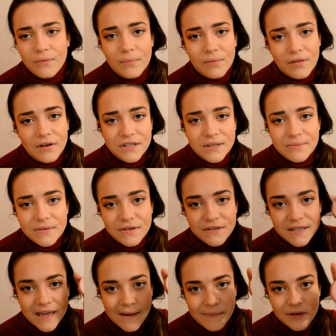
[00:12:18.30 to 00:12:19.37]
blush I'm
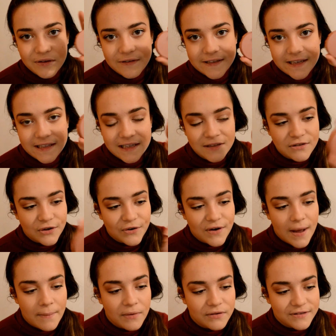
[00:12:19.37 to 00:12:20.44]
using the Tarte
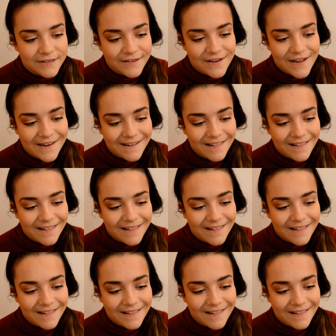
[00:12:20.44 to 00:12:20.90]
Amazonian